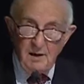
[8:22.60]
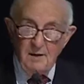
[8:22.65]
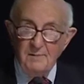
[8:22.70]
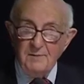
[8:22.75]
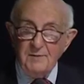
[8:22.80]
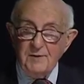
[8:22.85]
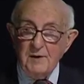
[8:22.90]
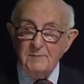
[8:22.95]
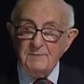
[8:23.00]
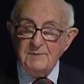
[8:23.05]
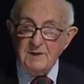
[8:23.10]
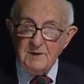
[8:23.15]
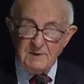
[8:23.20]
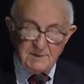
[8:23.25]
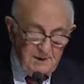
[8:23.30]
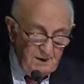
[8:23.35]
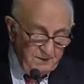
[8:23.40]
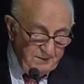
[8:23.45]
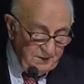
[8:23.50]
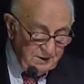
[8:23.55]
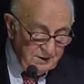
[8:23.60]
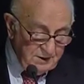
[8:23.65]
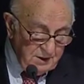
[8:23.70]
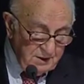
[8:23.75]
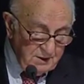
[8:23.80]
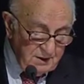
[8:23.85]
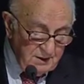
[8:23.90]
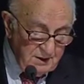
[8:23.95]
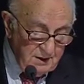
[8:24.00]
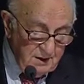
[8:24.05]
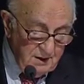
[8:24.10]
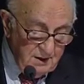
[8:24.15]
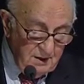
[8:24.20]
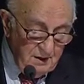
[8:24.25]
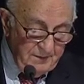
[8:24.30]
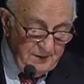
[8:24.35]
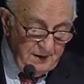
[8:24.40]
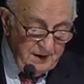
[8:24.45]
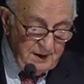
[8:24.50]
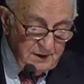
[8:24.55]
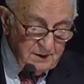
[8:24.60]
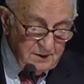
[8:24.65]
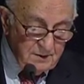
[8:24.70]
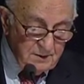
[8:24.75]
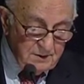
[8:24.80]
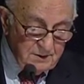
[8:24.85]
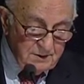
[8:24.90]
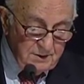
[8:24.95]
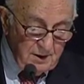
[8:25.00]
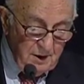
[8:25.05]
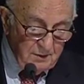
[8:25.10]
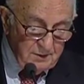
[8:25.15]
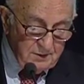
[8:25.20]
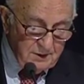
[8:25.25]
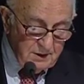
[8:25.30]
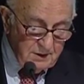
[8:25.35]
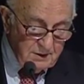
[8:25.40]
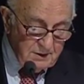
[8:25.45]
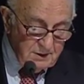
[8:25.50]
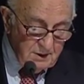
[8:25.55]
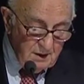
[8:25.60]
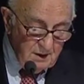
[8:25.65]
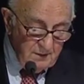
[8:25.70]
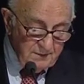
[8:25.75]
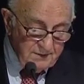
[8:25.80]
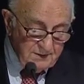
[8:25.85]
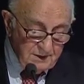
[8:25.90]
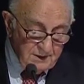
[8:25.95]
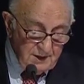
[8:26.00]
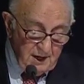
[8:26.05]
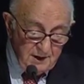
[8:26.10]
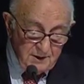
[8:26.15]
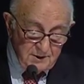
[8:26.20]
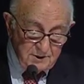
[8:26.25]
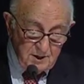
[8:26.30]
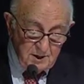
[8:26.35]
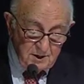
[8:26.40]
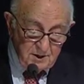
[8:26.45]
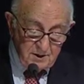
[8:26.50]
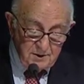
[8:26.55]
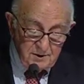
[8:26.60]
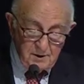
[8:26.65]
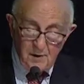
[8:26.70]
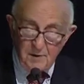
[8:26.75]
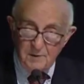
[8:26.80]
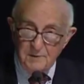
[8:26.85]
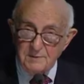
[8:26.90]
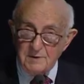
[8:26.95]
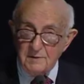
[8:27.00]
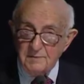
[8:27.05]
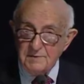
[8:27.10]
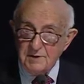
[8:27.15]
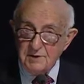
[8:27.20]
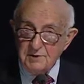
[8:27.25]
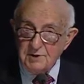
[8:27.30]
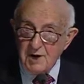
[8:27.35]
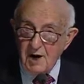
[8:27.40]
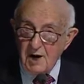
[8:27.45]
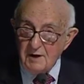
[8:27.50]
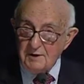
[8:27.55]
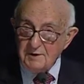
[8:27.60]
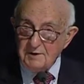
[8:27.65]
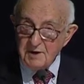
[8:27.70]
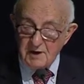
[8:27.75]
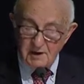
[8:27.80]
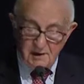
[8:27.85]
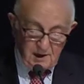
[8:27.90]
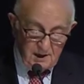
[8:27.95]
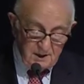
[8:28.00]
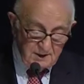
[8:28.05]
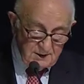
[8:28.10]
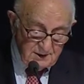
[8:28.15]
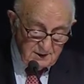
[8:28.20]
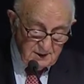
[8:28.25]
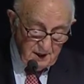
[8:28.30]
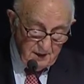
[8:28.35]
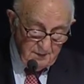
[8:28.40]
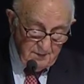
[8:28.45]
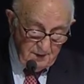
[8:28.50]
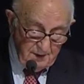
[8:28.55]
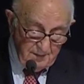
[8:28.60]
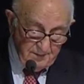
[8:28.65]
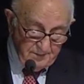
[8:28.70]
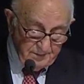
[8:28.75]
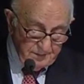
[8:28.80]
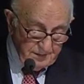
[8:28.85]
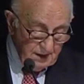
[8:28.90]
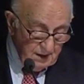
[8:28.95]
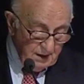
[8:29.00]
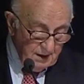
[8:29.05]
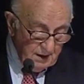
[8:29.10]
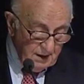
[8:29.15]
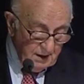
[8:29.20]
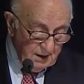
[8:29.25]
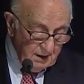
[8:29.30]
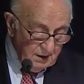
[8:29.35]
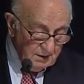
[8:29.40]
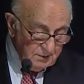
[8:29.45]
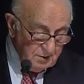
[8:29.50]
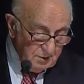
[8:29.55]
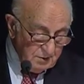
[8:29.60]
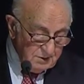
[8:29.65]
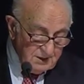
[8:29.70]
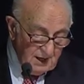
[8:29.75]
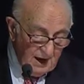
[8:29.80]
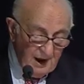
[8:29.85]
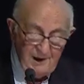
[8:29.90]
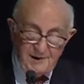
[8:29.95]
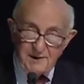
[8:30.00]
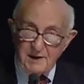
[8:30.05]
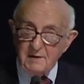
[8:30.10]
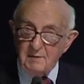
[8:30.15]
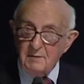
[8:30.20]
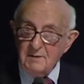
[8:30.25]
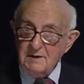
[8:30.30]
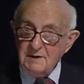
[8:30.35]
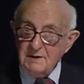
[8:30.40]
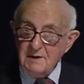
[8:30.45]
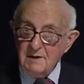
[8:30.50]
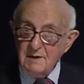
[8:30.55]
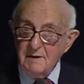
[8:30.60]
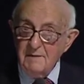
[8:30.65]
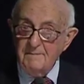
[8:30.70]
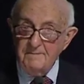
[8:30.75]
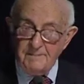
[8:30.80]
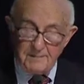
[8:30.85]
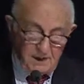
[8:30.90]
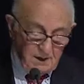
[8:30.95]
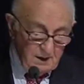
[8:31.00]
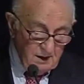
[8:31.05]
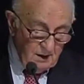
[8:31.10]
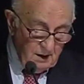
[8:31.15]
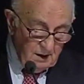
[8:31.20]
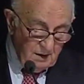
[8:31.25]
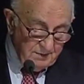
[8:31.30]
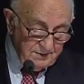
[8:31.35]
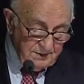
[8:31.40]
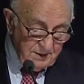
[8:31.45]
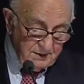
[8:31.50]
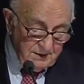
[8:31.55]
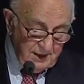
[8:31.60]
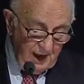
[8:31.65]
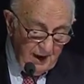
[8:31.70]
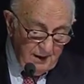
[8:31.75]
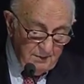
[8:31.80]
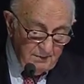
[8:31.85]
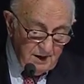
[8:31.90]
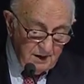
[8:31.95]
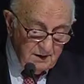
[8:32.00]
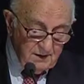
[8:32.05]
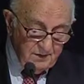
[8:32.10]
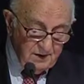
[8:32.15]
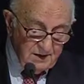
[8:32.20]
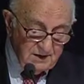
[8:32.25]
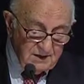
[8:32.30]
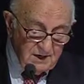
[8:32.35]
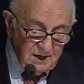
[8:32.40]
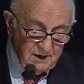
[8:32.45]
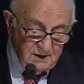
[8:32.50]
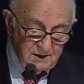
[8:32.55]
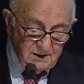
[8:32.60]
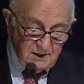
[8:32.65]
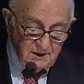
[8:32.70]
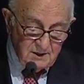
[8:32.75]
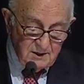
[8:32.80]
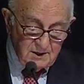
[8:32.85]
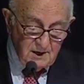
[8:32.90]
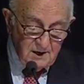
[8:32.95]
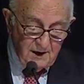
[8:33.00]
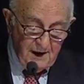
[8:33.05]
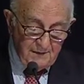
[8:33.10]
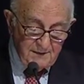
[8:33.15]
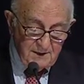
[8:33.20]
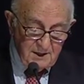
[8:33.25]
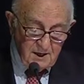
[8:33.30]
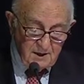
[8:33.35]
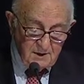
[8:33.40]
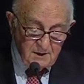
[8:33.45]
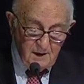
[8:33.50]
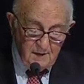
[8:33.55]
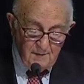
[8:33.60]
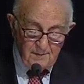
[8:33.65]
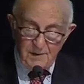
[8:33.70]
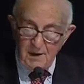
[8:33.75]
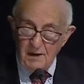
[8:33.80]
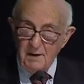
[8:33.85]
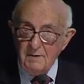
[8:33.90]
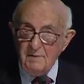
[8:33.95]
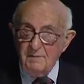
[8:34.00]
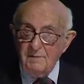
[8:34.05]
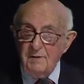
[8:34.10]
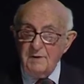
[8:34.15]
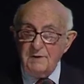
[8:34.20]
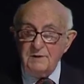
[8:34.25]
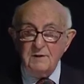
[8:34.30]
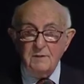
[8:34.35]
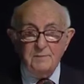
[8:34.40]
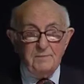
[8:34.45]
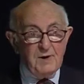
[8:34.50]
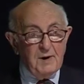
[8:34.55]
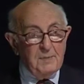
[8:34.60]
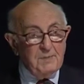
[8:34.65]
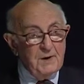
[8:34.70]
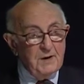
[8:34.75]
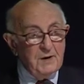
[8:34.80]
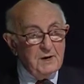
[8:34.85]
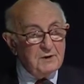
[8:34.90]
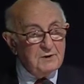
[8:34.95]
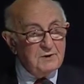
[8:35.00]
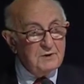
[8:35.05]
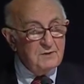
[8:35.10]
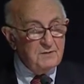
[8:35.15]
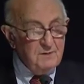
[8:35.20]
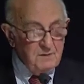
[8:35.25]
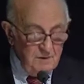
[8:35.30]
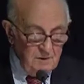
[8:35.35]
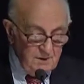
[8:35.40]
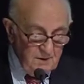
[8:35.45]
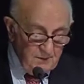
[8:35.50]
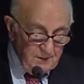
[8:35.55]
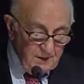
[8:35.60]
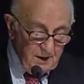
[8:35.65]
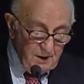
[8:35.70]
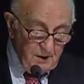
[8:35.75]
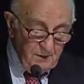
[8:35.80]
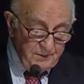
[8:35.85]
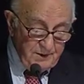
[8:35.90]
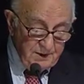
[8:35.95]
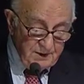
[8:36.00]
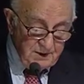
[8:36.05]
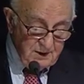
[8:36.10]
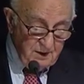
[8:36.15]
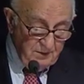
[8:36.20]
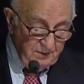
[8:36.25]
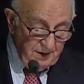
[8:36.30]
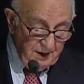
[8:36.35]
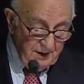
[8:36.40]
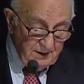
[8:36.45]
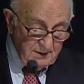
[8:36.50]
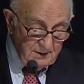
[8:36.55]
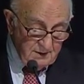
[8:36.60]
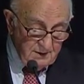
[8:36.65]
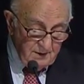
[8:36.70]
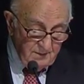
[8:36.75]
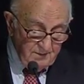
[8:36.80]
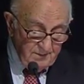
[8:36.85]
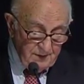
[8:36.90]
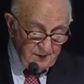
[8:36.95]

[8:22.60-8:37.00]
from the sufficiency of an accused notice of the nature and cause of the charge against him, to the adequacy of the time and facilities granted for the preparation of his defense,